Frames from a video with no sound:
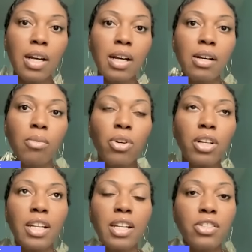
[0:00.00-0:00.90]
Um, we're
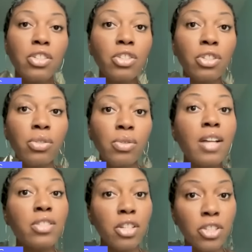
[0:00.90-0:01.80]
going to need to do
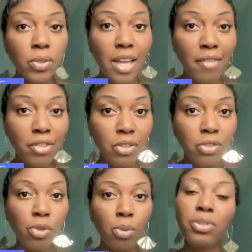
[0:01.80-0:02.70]
a surgery, have a
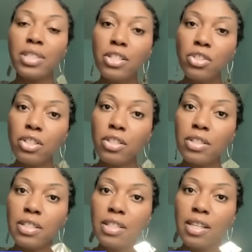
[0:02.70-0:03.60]
surgical procedure
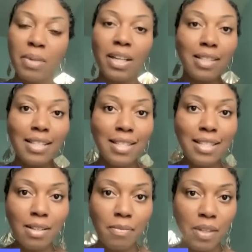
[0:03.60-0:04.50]
to see because I
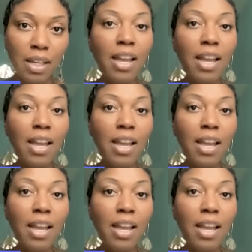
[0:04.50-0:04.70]
see something.